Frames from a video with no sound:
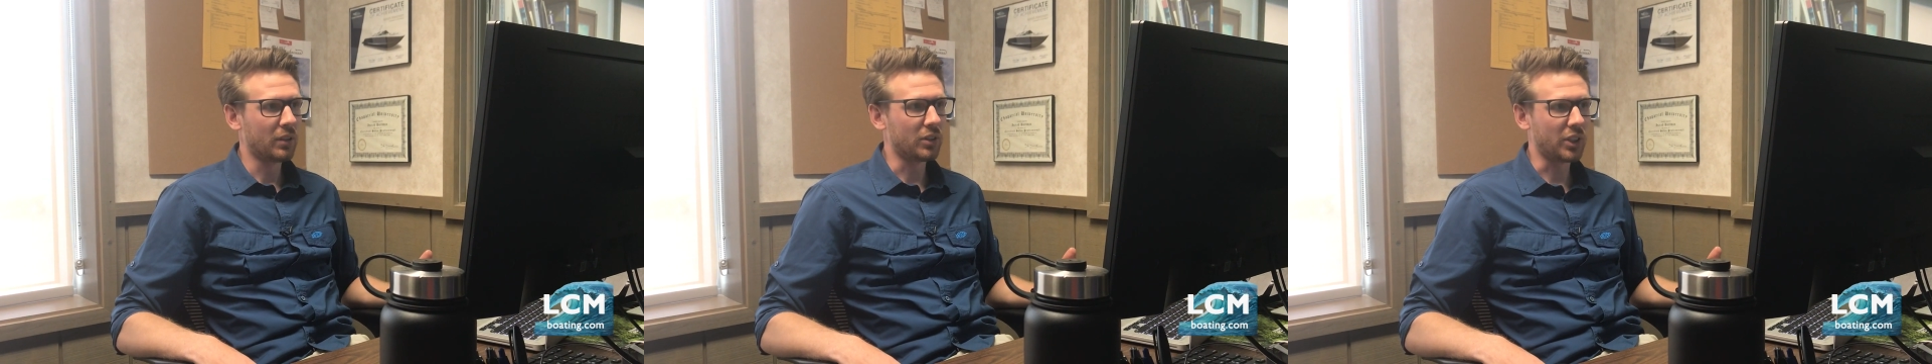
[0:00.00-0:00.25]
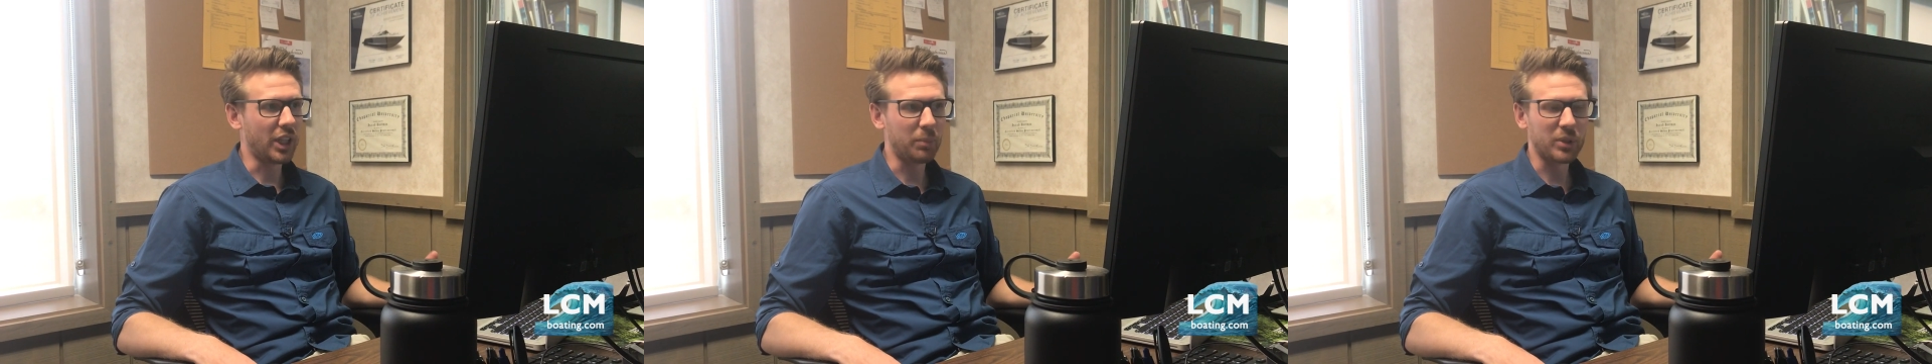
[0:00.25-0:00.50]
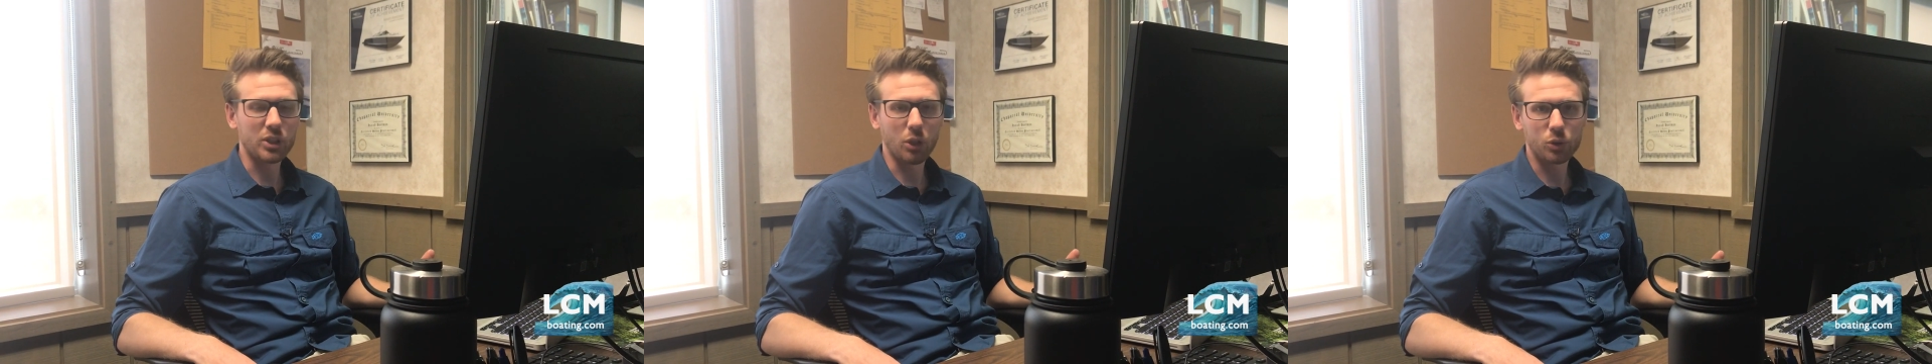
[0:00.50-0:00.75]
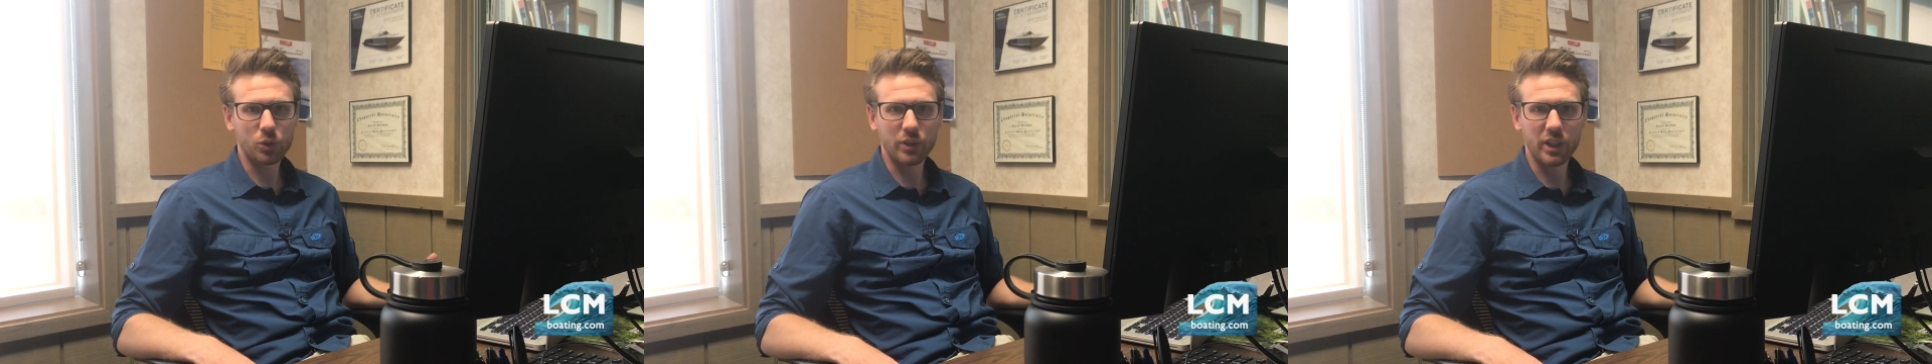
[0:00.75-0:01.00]
to keep a
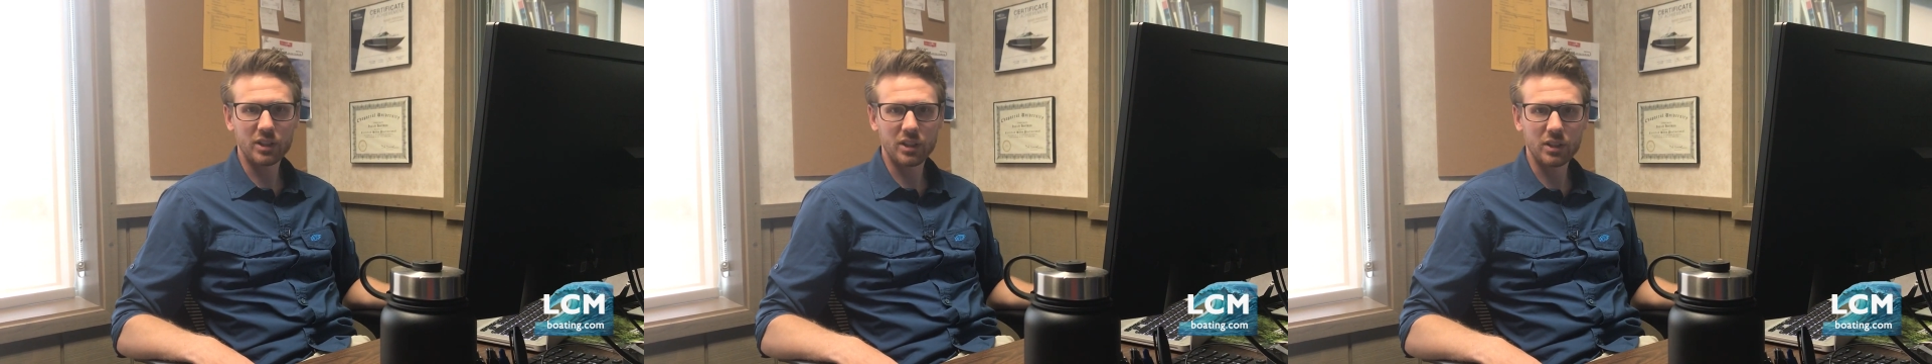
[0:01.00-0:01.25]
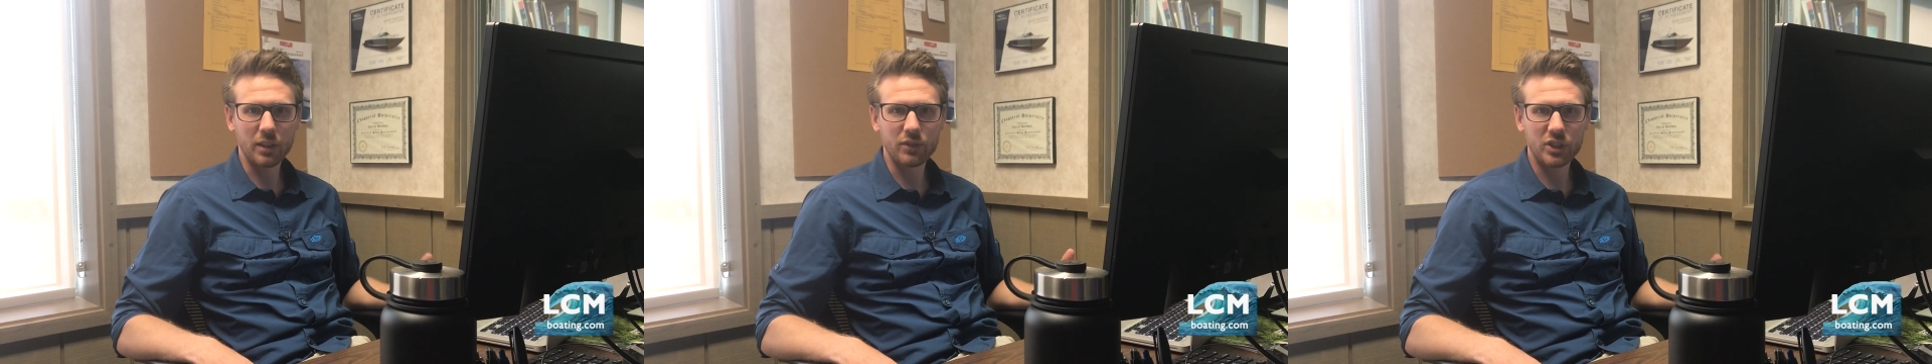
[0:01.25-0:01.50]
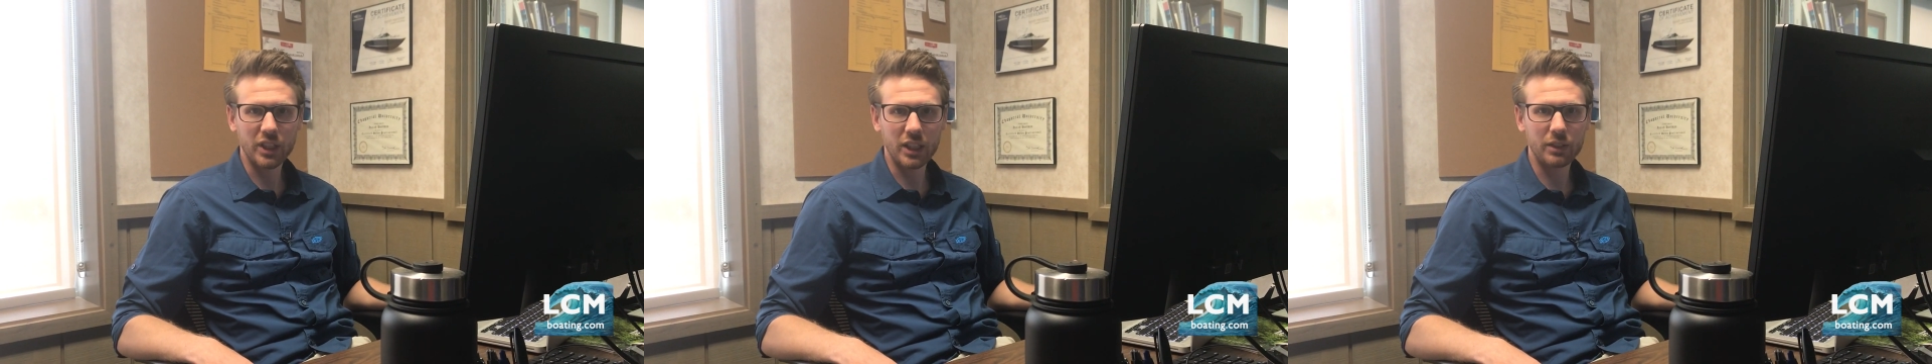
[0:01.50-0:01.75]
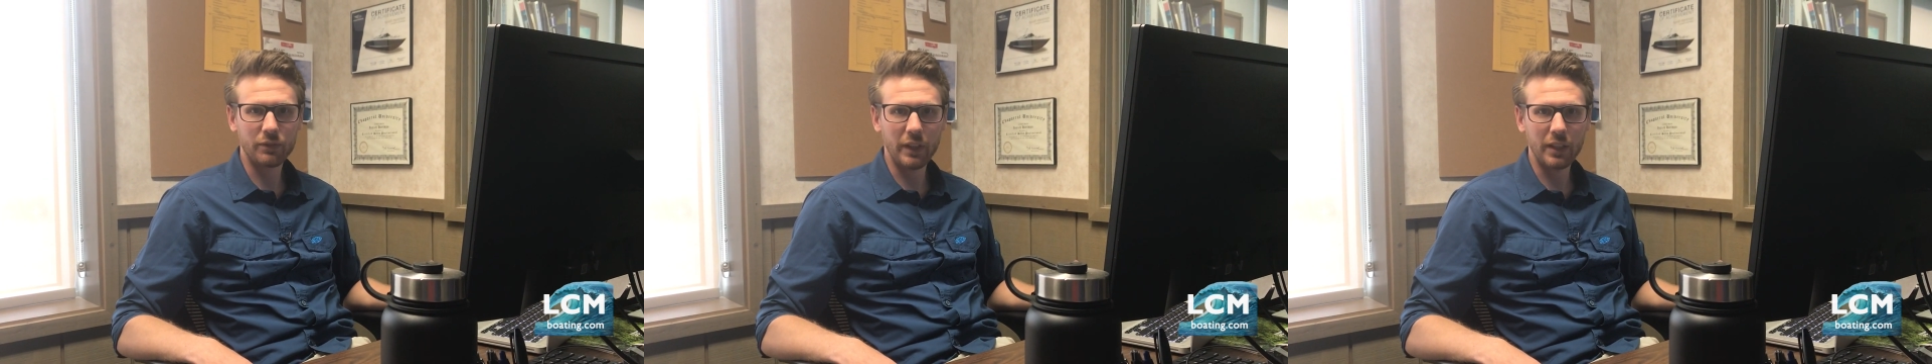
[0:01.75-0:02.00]
social distance of
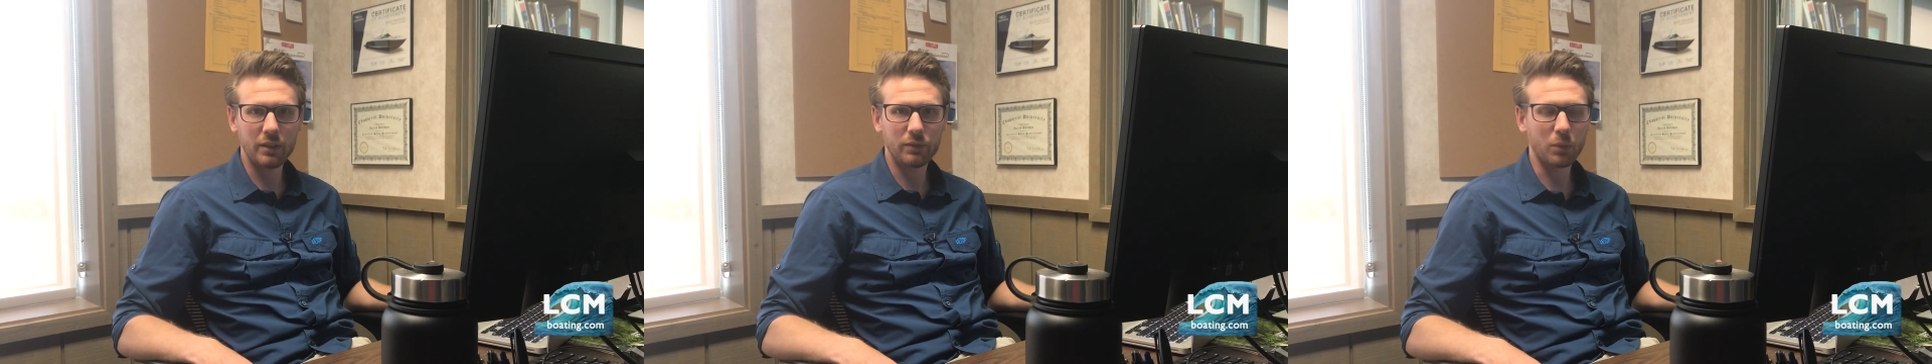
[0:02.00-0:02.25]
six feet